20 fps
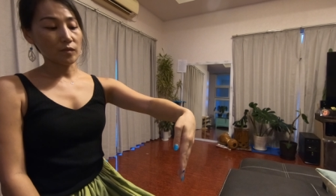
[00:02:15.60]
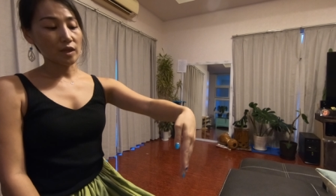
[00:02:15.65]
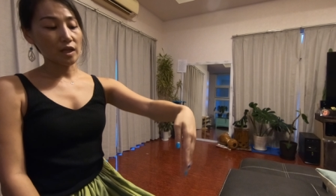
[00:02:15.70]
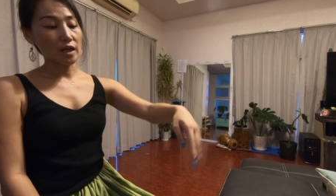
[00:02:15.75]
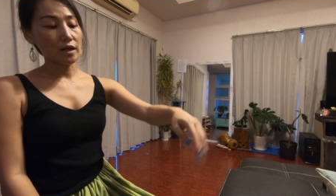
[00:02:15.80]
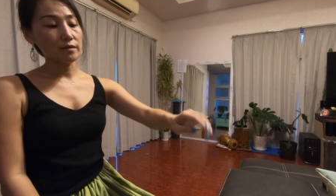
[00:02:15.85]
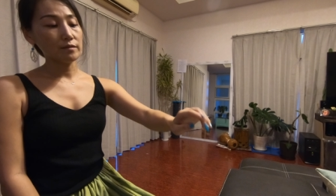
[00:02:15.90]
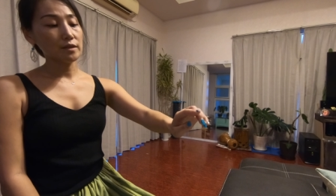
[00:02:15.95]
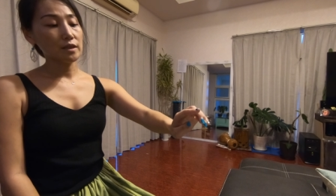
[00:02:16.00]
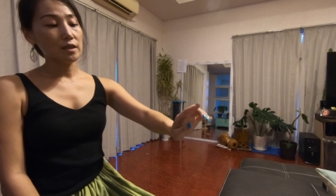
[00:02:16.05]

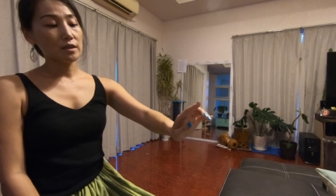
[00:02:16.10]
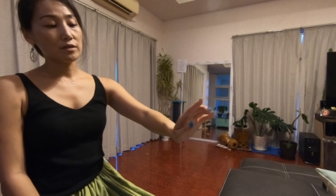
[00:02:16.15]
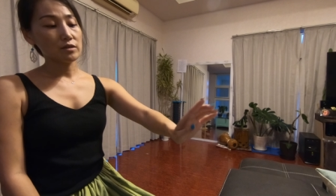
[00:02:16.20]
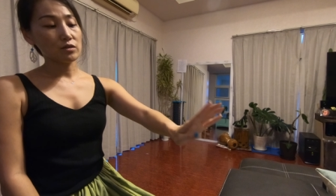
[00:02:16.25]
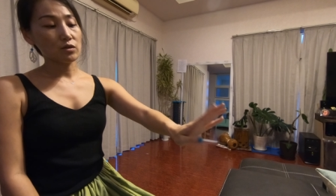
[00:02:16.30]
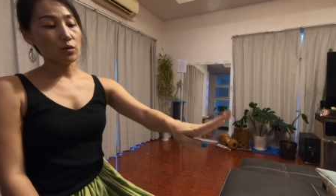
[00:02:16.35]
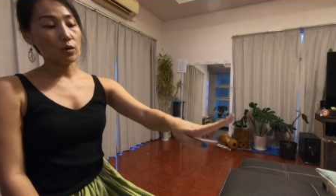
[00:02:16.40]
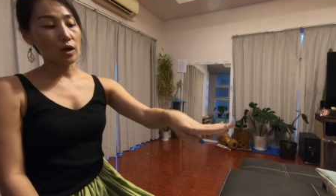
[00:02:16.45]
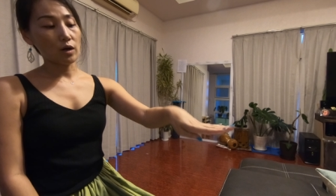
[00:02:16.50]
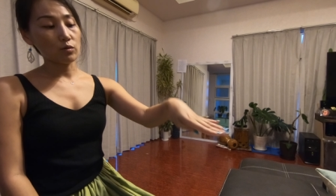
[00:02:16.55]
Yeah,
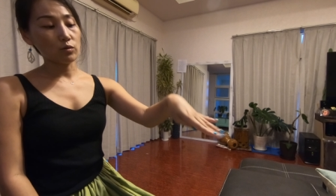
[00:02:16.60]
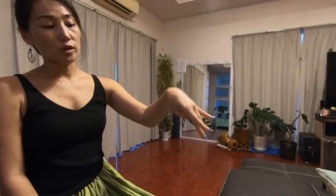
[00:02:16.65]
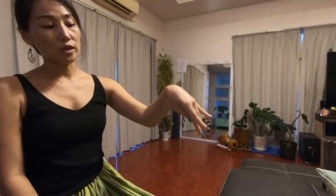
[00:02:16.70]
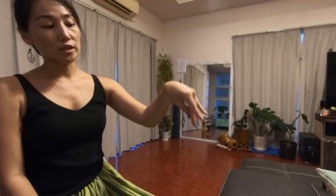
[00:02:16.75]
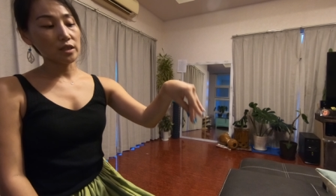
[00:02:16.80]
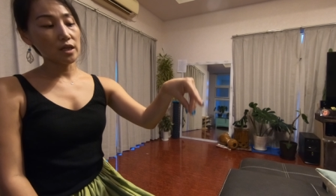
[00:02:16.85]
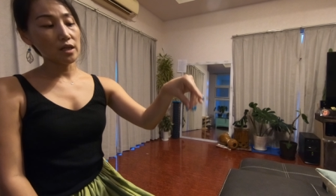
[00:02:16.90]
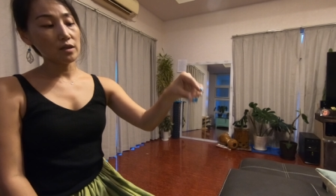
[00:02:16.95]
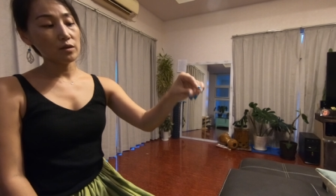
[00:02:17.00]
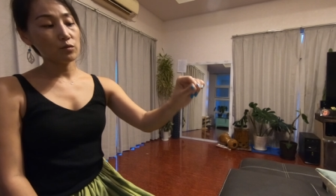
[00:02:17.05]
so
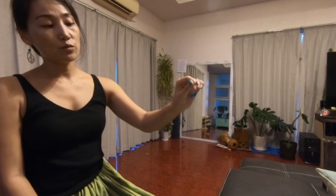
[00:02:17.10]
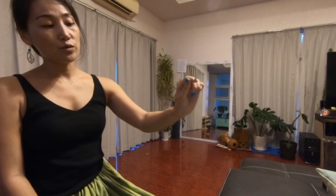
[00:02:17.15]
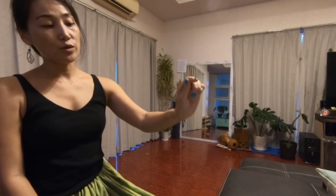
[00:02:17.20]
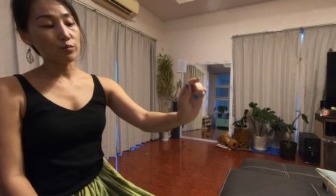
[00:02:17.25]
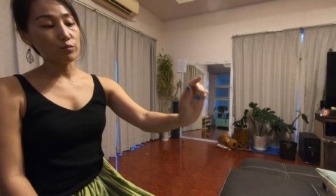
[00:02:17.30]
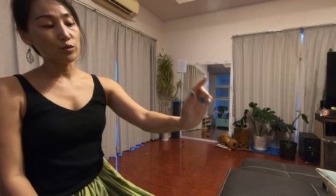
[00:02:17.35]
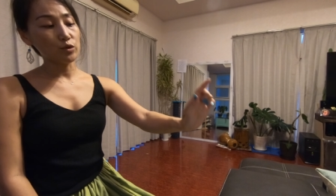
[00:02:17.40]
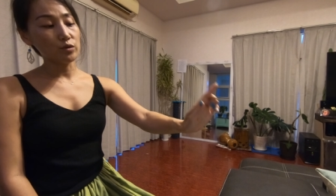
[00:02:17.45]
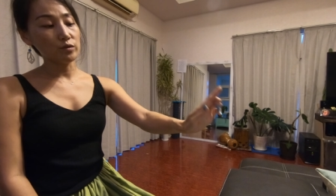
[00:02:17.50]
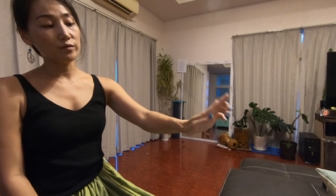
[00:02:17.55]
auana, we
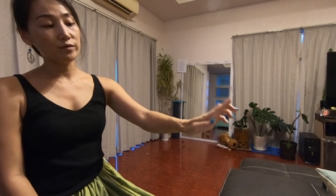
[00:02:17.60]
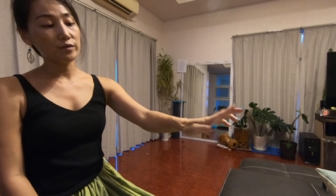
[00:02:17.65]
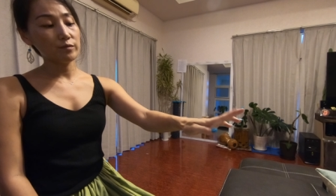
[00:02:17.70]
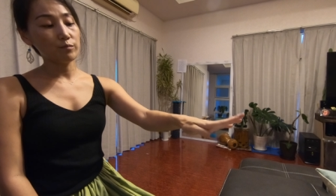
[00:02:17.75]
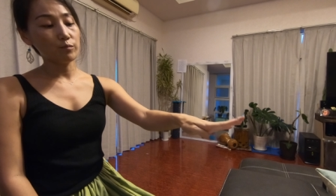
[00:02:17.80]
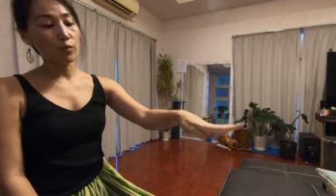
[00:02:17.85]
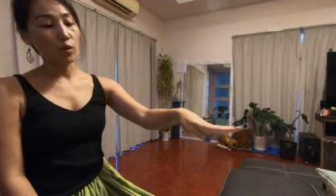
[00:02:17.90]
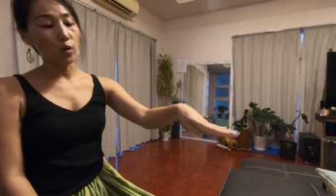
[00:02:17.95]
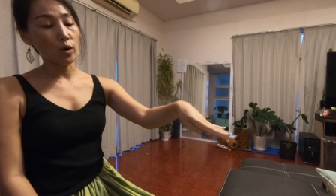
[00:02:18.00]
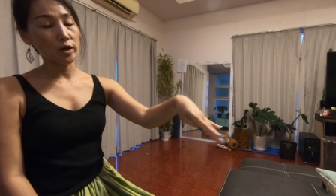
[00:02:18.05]
move
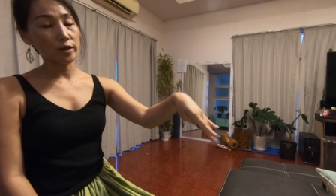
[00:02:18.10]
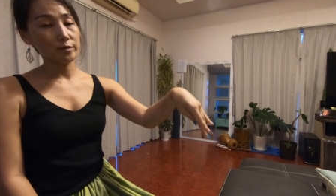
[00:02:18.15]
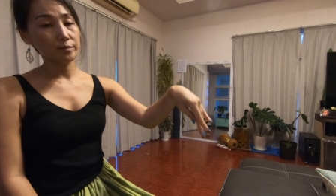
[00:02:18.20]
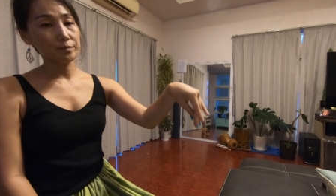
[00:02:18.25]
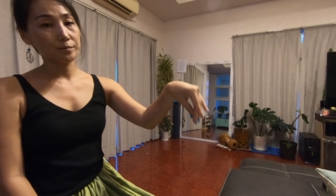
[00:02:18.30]
more.